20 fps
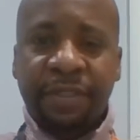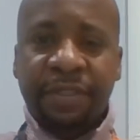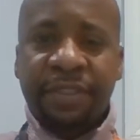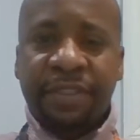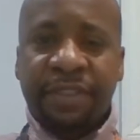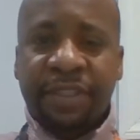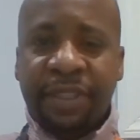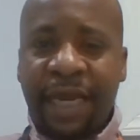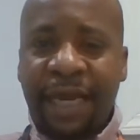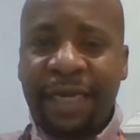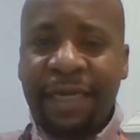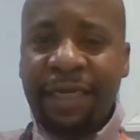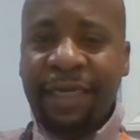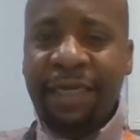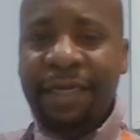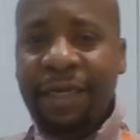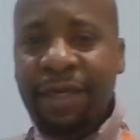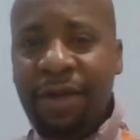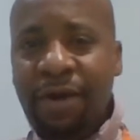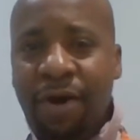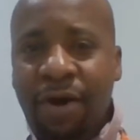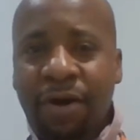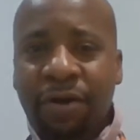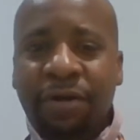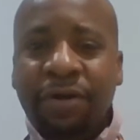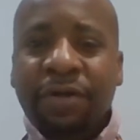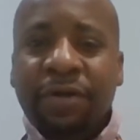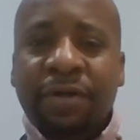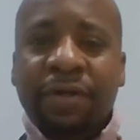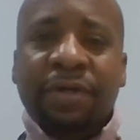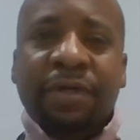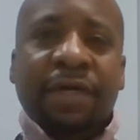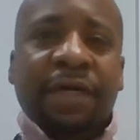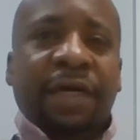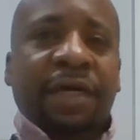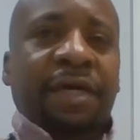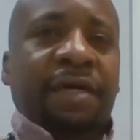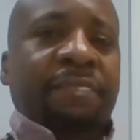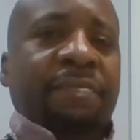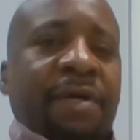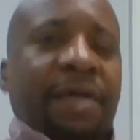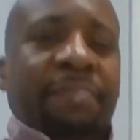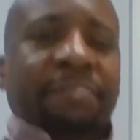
slightly longer. I'm